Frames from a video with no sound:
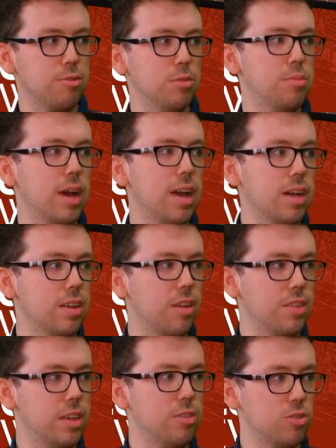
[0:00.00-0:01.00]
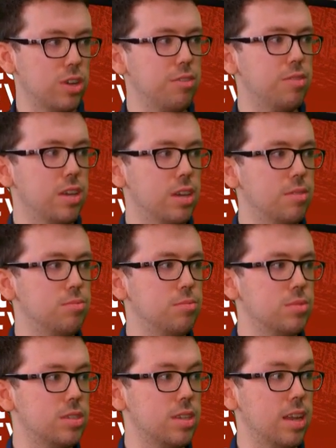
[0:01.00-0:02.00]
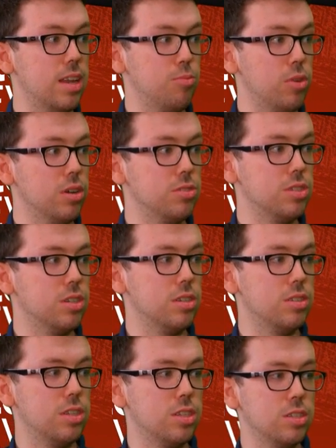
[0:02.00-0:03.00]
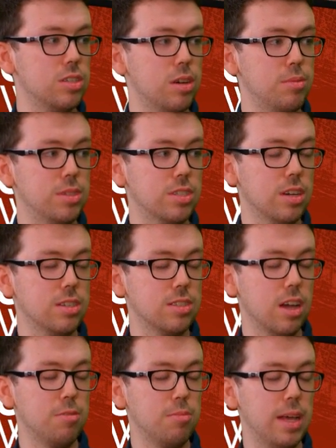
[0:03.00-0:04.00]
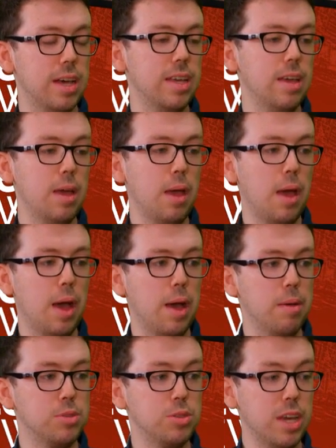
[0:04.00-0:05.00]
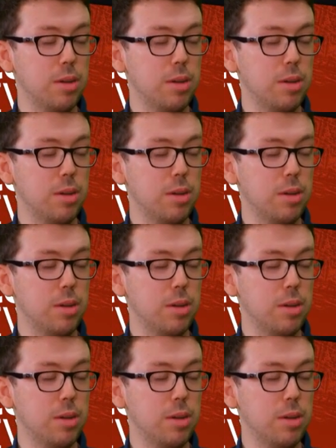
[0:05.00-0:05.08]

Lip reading: the back, and I think he'll really settle in well to Serbi's style of play. So yeah, it'll be